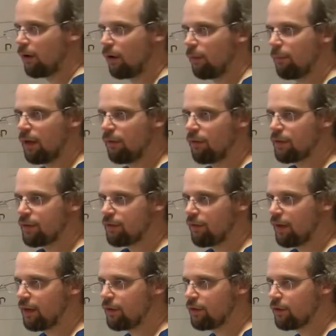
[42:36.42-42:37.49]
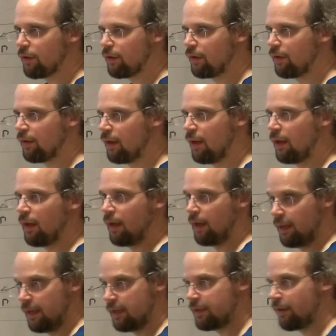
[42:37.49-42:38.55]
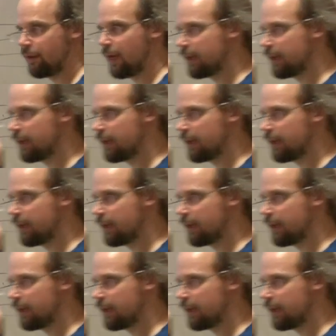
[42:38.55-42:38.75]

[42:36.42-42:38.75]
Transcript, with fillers: going back with its right adjoint. And here's now the